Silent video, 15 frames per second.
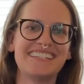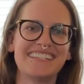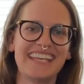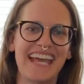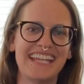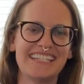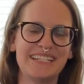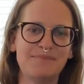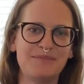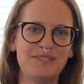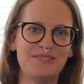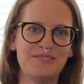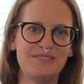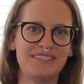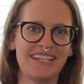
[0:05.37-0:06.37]
Cat Tip
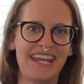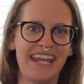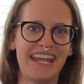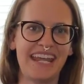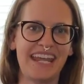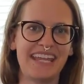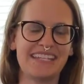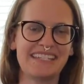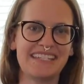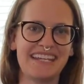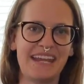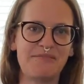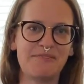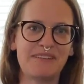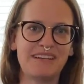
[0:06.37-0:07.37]
Tuesday, and
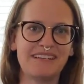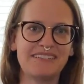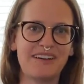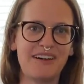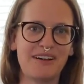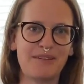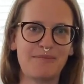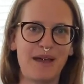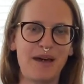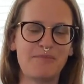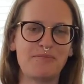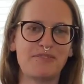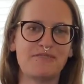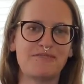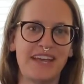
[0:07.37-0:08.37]
today we're going to talk about
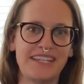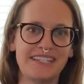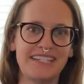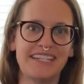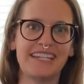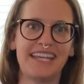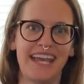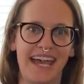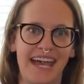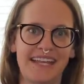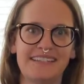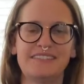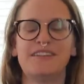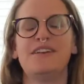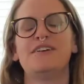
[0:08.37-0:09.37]
preventing
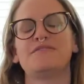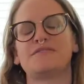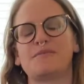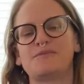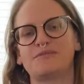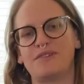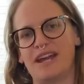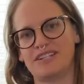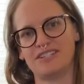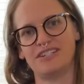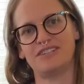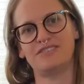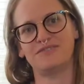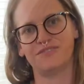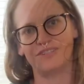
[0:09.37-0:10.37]
cats from scratching
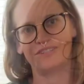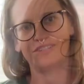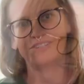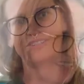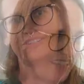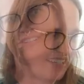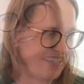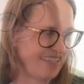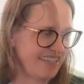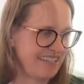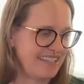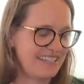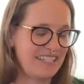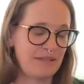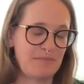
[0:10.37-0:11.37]
your furniture.
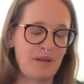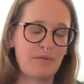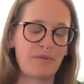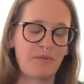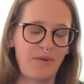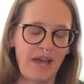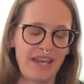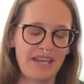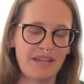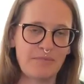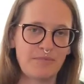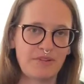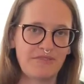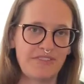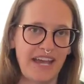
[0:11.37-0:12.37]
Tip number 1,
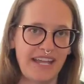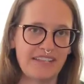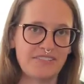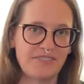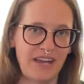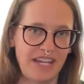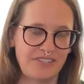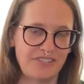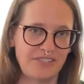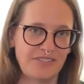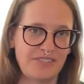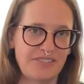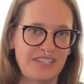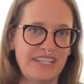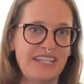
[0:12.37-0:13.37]
provide
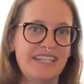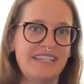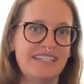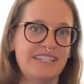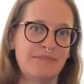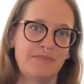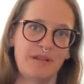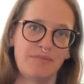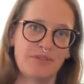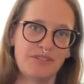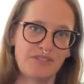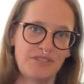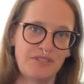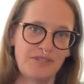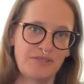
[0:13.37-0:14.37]
scratchers. Tip number
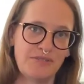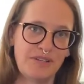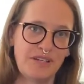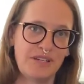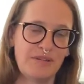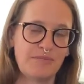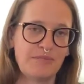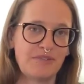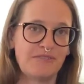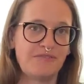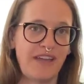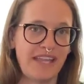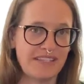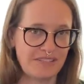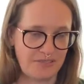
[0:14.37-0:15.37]
2,
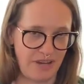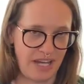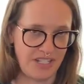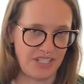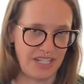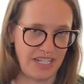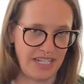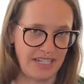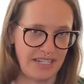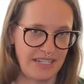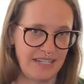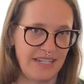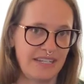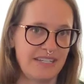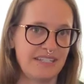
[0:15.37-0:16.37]
prevent scratching.
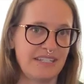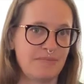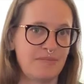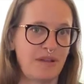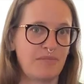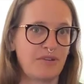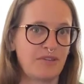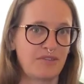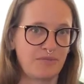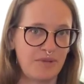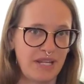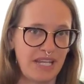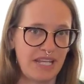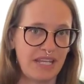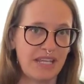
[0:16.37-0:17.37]
Tip number
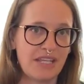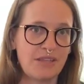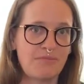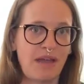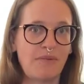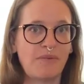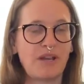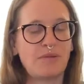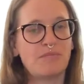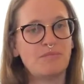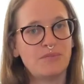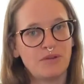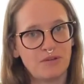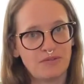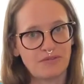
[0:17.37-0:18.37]
3, you might want to
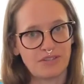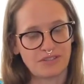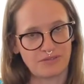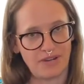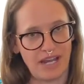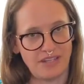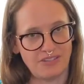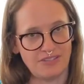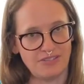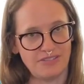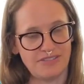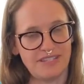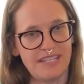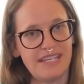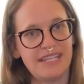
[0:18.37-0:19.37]
move the
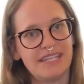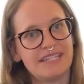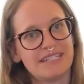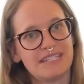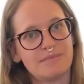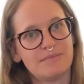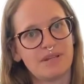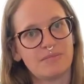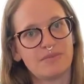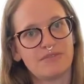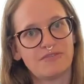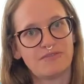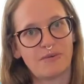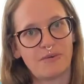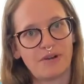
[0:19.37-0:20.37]
scratchers. Tip number
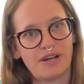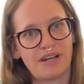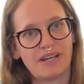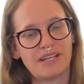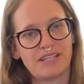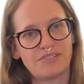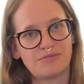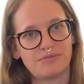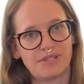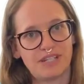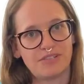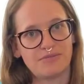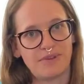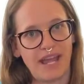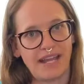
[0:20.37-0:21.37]
4 is
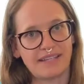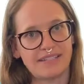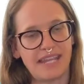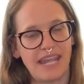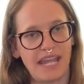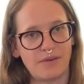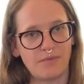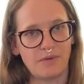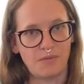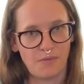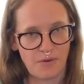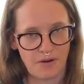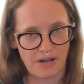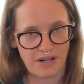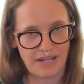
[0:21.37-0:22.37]
redirect and
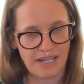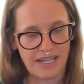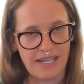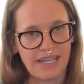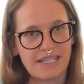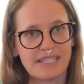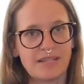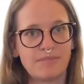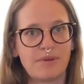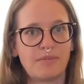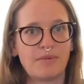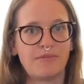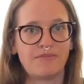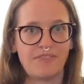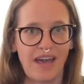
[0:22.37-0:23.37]
reward. Tip
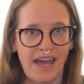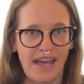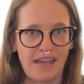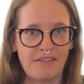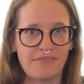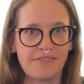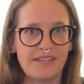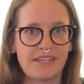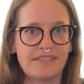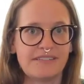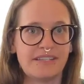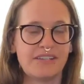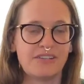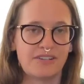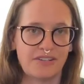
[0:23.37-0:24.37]
number 5 is
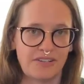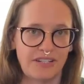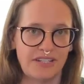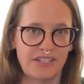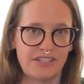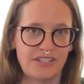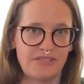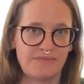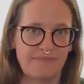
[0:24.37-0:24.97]
encourage.